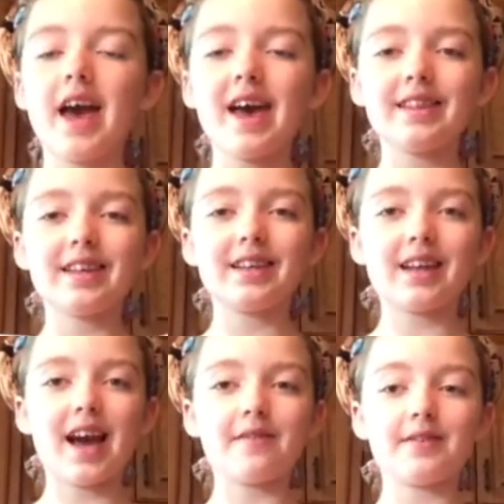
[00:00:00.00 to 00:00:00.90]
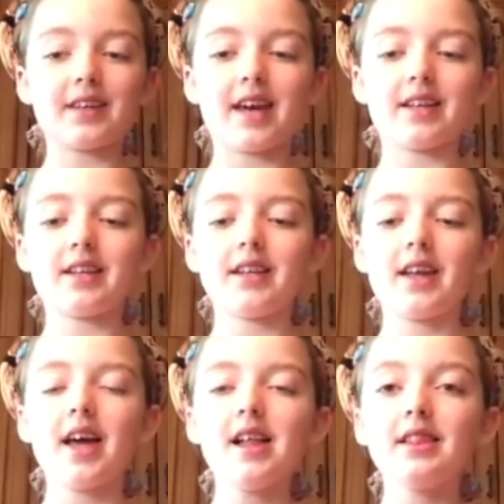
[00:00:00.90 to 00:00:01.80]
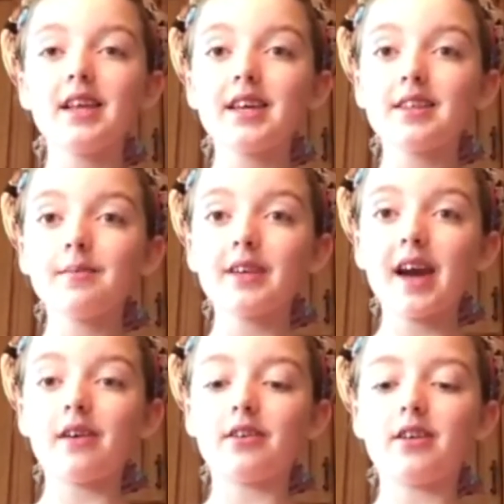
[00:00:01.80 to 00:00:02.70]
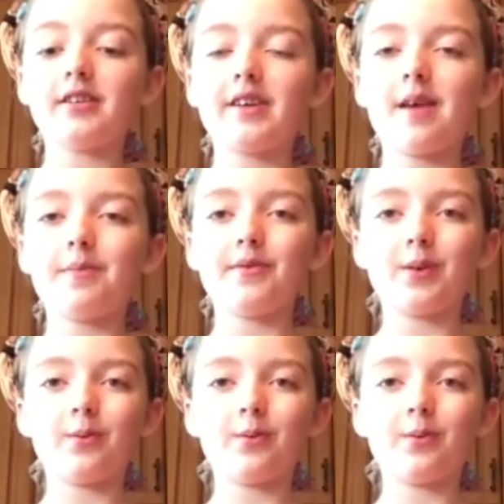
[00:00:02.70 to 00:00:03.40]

and then in half again. Lay them down on top of your